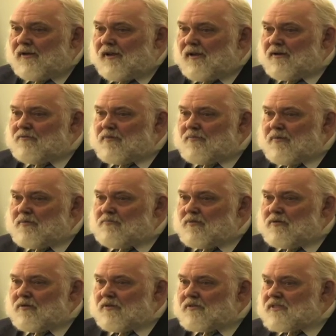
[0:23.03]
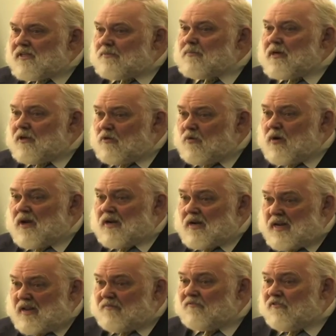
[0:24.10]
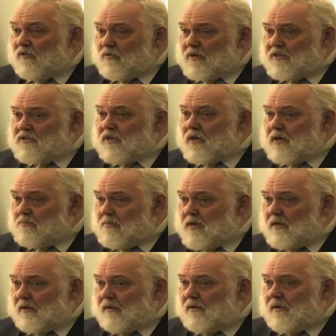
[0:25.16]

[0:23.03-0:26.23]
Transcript: and I remember somebody who had an influence on me.